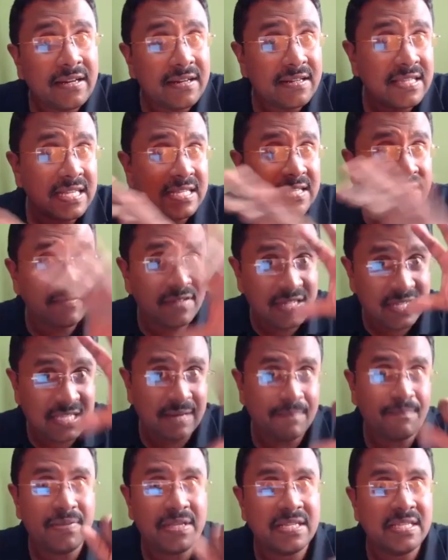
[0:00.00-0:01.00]
cells which
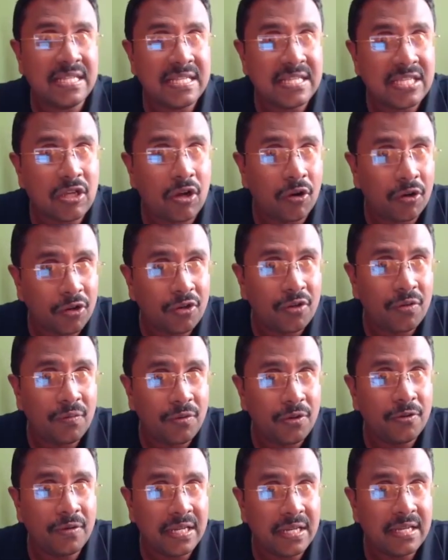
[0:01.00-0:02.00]
suppress this
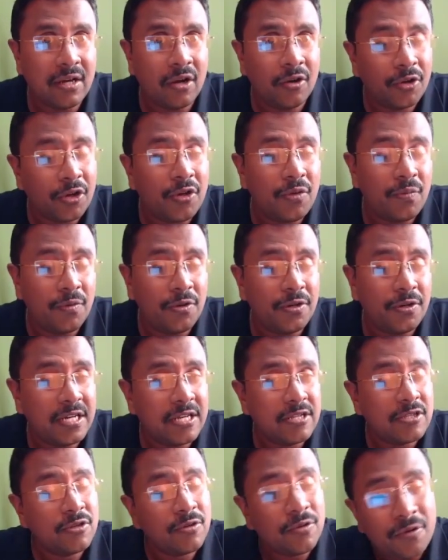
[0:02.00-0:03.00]

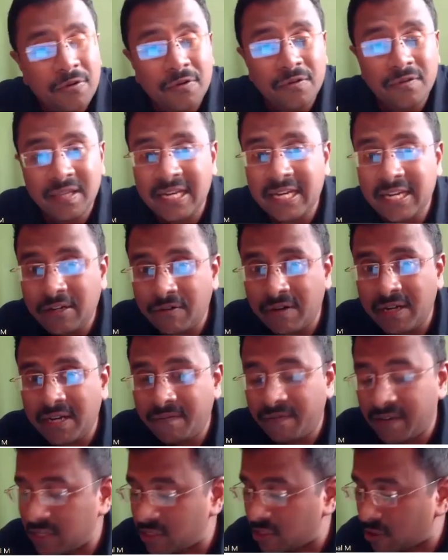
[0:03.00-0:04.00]
autoimmunity. So
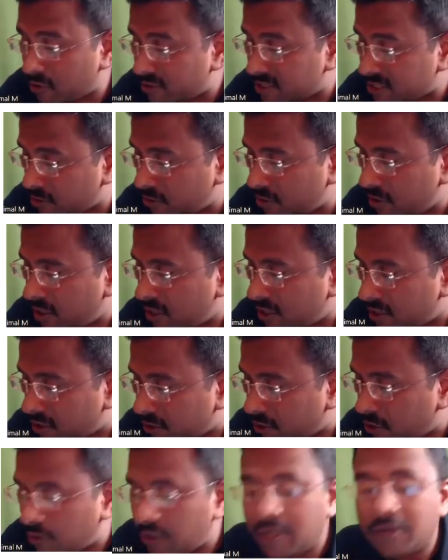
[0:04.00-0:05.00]
CD25 is also
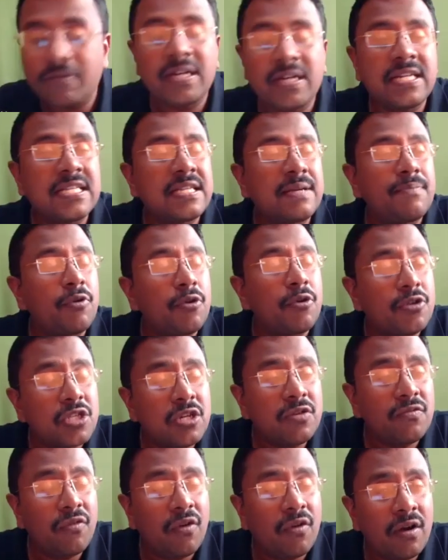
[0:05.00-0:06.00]
ruled out. It is a
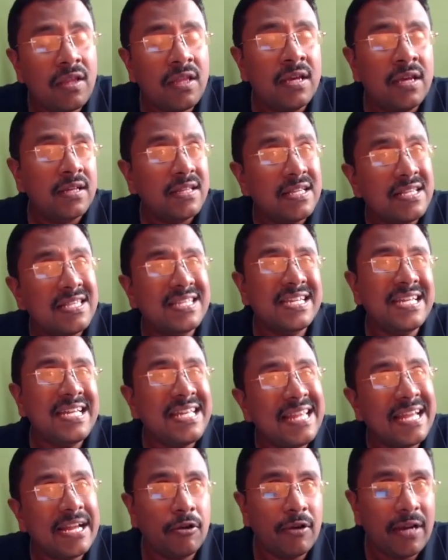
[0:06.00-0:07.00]
positive for this
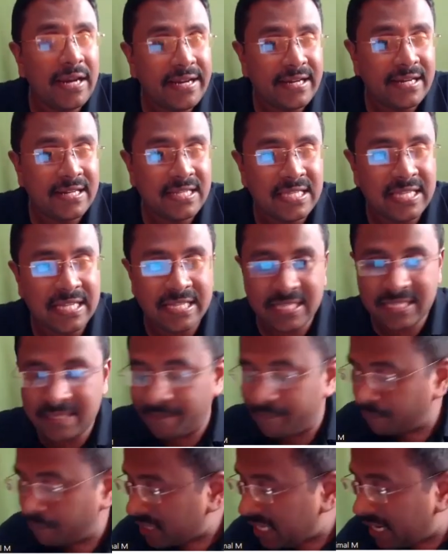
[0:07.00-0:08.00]
T regulatory
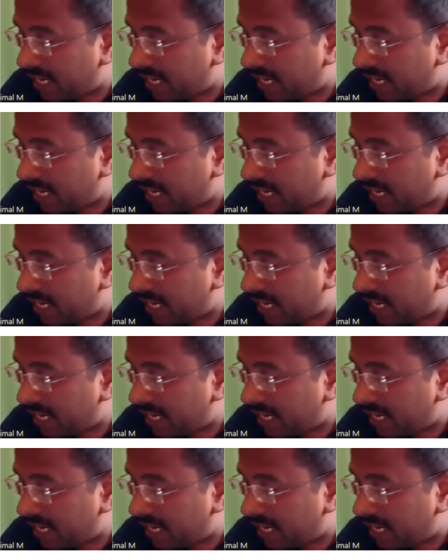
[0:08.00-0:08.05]
cells.